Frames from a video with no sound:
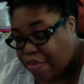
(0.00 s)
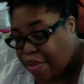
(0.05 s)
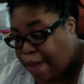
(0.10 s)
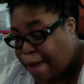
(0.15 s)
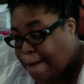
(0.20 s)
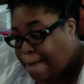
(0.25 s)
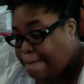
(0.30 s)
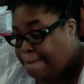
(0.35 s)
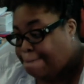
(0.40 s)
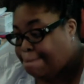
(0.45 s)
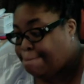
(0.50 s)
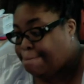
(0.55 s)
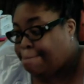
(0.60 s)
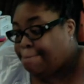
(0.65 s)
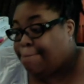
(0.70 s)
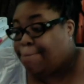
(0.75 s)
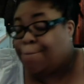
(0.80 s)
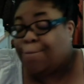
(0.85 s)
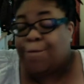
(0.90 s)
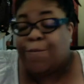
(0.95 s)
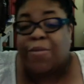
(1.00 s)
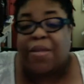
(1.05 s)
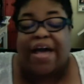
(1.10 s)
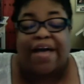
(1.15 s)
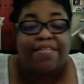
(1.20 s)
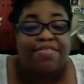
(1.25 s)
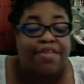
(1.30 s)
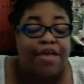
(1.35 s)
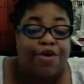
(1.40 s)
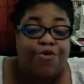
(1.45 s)
blah.
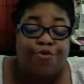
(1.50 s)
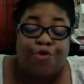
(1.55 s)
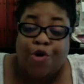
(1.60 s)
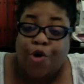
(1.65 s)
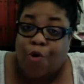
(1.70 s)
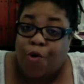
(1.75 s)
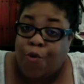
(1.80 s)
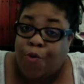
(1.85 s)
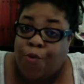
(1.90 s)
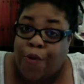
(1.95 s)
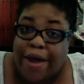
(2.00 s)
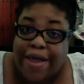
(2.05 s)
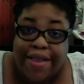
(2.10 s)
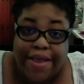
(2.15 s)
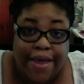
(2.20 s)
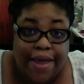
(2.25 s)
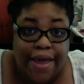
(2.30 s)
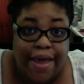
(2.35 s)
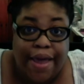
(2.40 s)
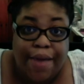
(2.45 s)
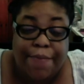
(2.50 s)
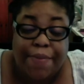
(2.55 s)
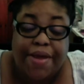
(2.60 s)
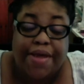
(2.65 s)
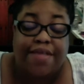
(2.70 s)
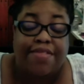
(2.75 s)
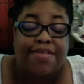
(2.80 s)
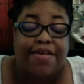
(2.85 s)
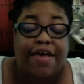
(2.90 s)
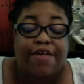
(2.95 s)
I say go right ahead
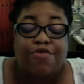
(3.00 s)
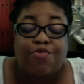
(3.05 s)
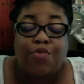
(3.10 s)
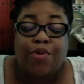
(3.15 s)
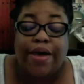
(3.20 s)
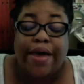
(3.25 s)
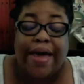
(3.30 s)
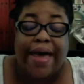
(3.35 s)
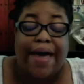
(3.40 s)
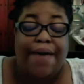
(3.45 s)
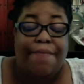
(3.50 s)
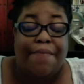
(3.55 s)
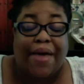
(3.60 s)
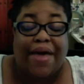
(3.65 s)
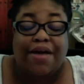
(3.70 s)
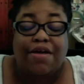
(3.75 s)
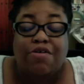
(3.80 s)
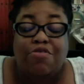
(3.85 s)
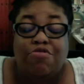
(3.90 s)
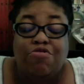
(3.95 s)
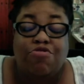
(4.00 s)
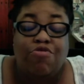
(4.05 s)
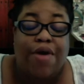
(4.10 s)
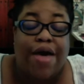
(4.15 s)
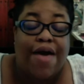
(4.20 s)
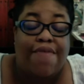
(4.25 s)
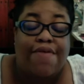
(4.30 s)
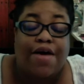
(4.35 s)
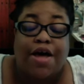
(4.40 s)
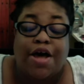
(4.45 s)
because guess what? At Michael's, you
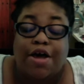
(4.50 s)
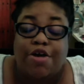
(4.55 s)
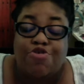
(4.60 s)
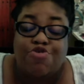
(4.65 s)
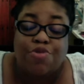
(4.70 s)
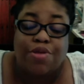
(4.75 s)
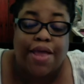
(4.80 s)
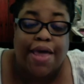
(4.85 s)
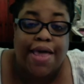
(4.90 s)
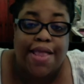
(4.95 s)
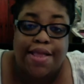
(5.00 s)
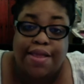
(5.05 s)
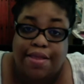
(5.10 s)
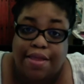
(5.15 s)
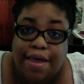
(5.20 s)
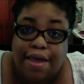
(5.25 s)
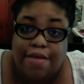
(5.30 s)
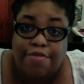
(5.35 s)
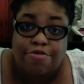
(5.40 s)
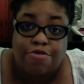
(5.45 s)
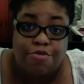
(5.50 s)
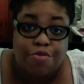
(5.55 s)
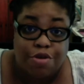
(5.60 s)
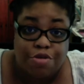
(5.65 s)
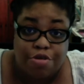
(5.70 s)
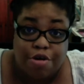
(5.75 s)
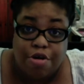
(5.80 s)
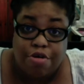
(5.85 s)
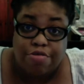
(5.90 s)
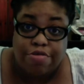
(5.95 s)
have 180 days to
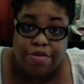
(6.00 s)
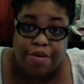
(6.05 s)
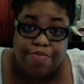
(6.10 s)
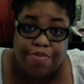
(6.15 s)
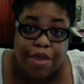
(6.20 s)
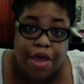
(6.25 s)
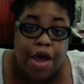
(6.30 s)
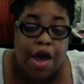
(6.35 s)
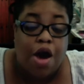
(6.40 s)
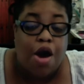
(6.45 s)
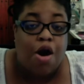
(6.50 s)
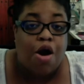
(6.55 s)
return something